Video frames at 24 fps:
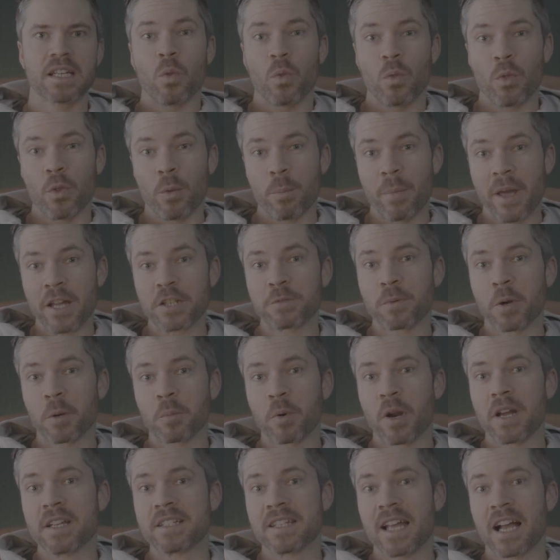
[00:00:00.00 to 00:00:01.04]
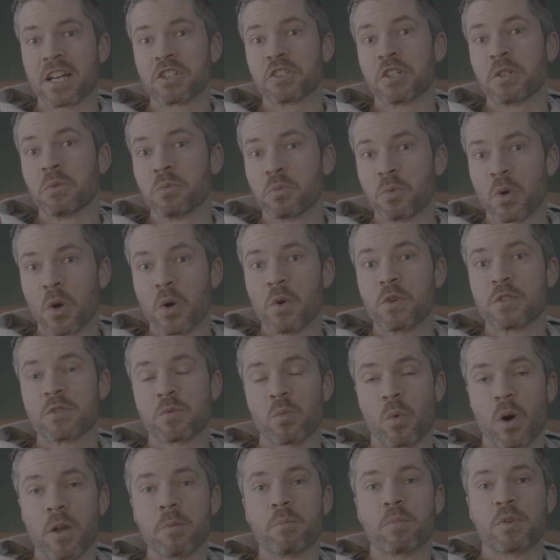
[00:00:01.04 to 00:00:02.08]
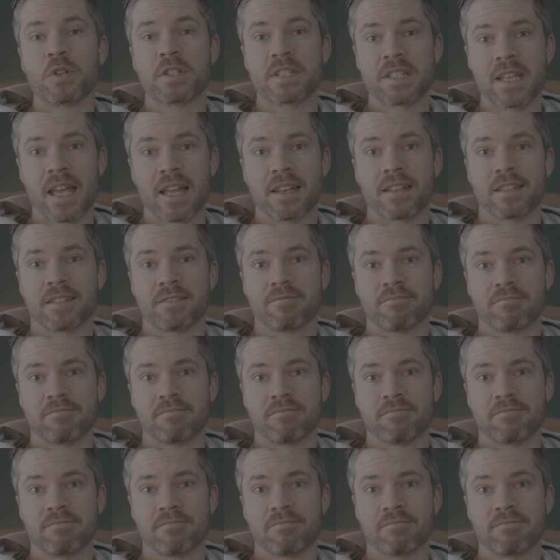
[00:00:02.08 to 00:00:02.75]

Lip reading: The benchmark price actually rose 1%